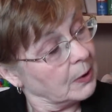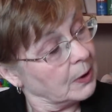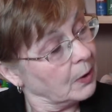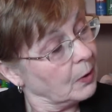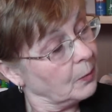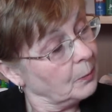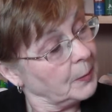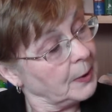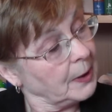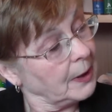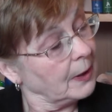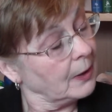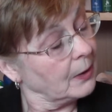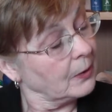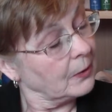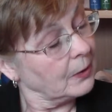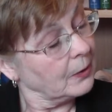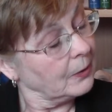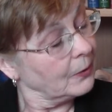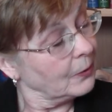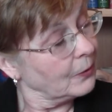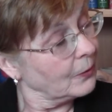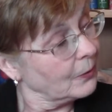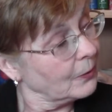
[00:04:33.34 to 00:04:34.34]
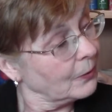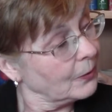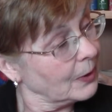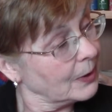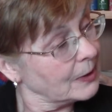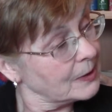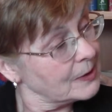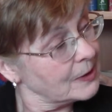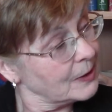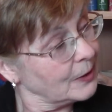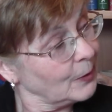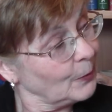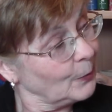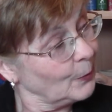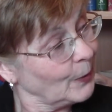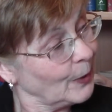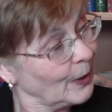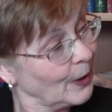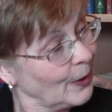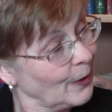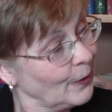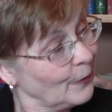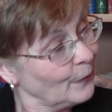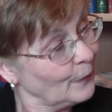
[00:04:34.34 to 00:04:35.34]
Help me out here. Let's see. We
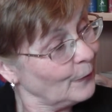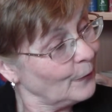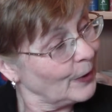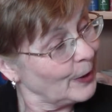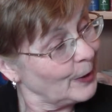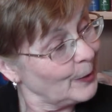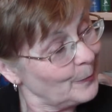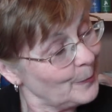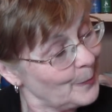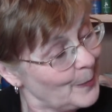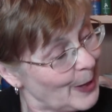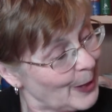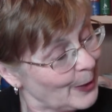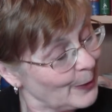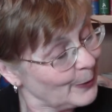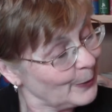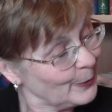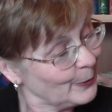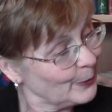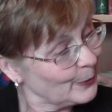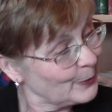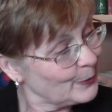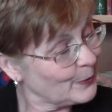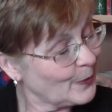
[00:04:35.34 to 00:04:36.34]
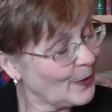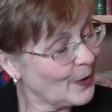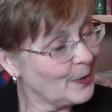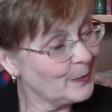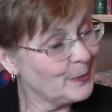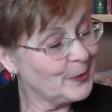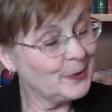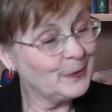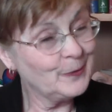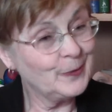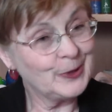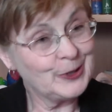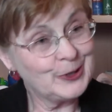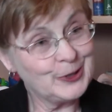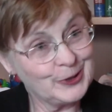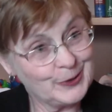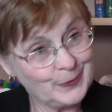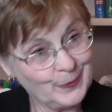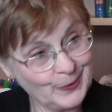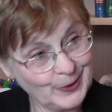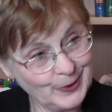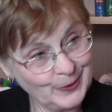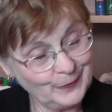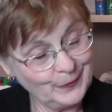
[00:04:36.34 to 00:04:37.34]
have medical trauma, which
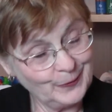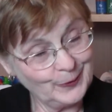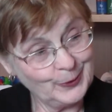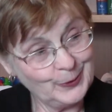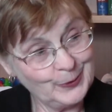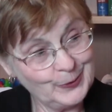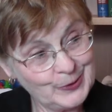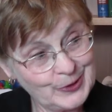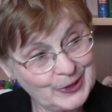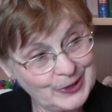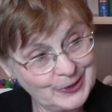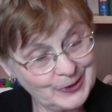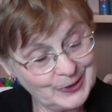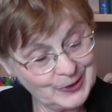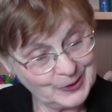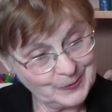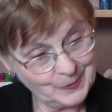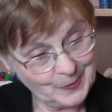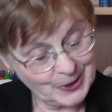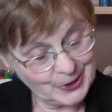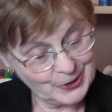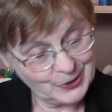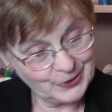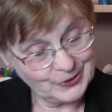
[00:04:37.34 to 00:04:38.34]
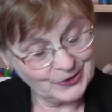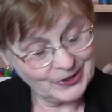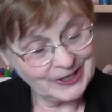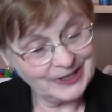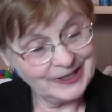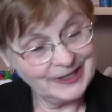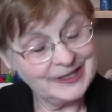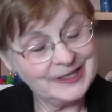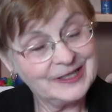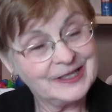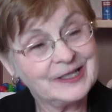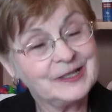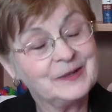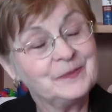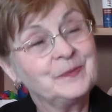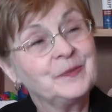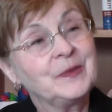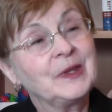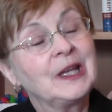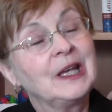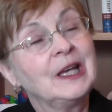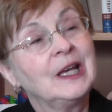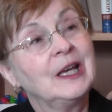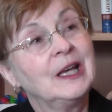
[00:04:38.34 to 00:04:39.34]
is one of Lou's specialties.
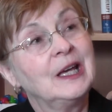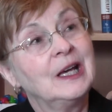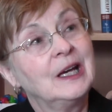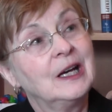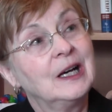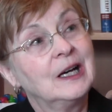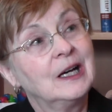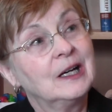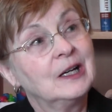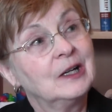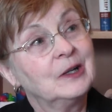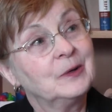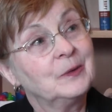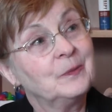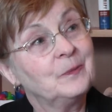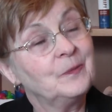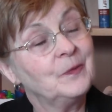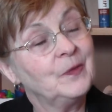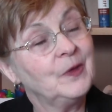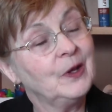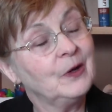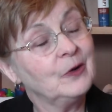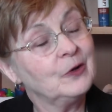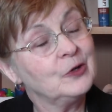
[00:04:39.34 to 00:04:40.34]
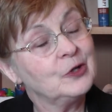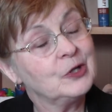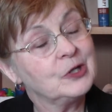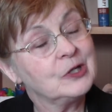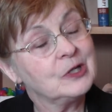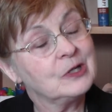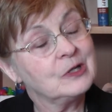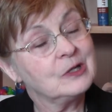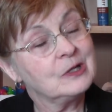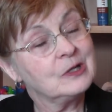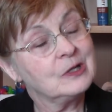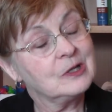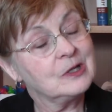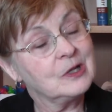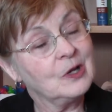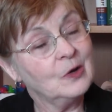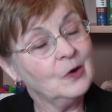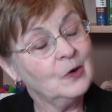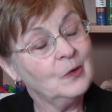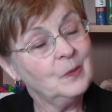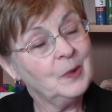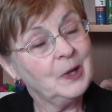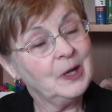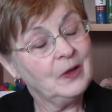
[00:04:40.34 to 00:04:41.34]
There are just
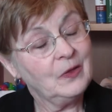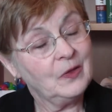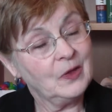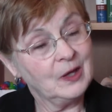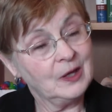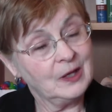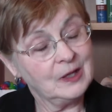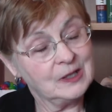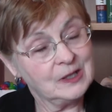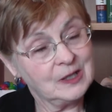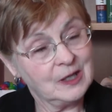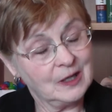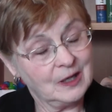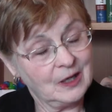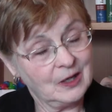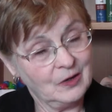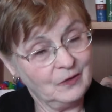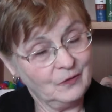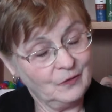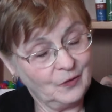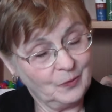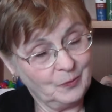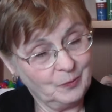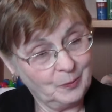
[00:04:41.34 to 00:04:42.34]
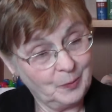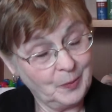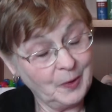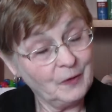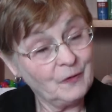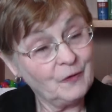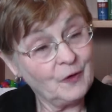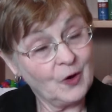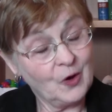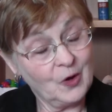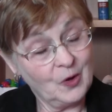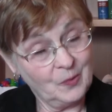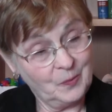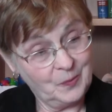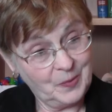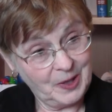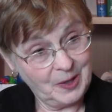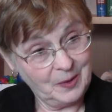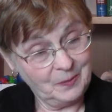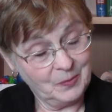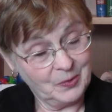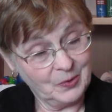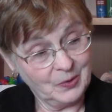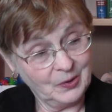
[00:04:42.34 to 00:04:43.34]
so many things that can befall
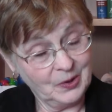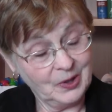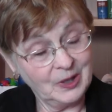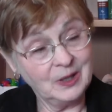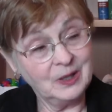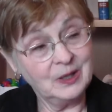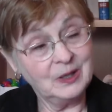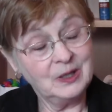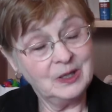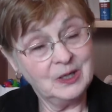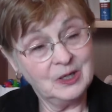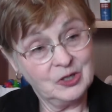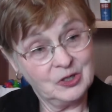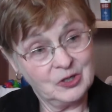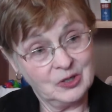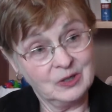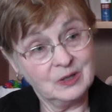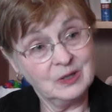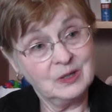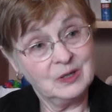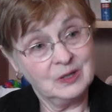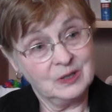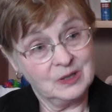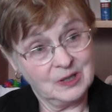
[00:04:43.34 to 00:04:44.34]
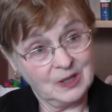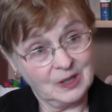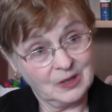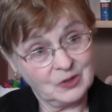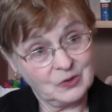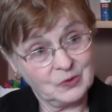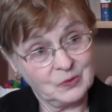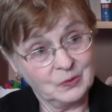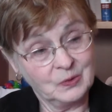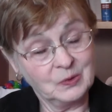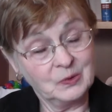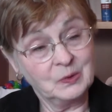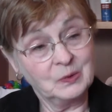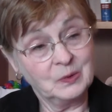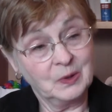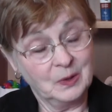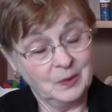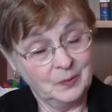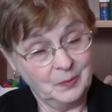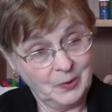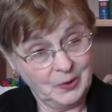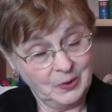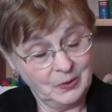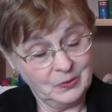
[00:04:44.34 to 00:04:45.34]
people in addition to sexual
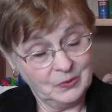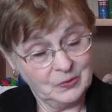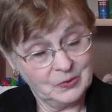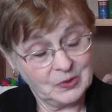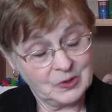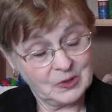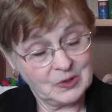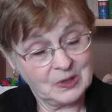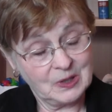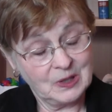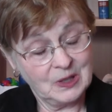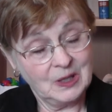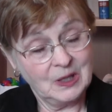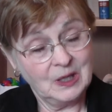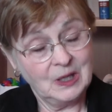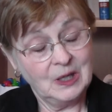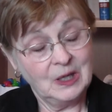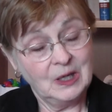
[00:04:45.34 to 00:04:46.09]
abuse.